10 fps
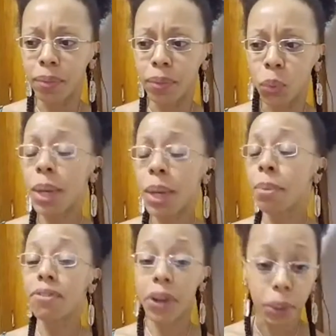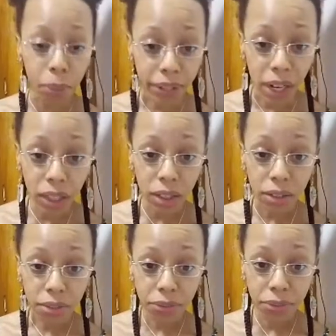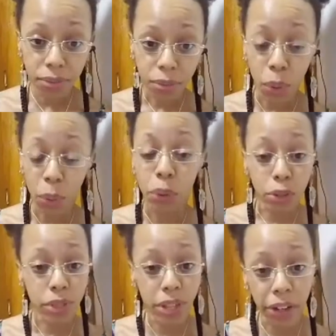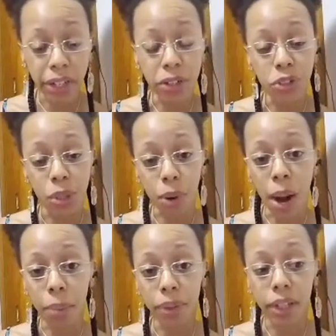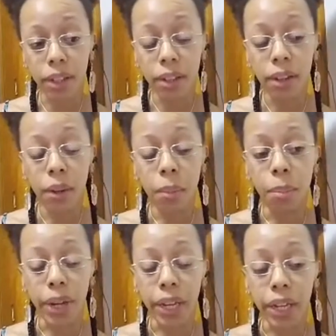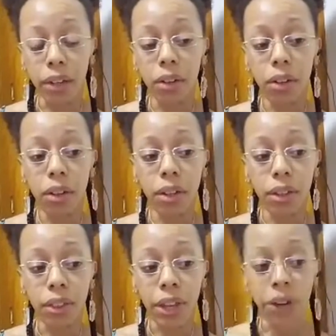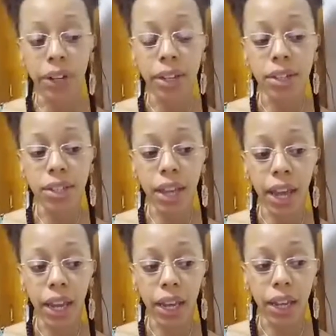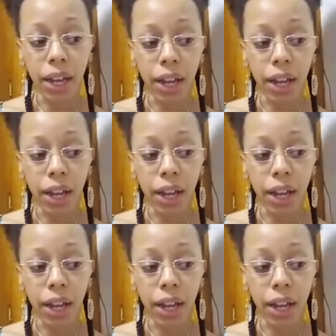we can be very productive when we're using our energy properly, but there is a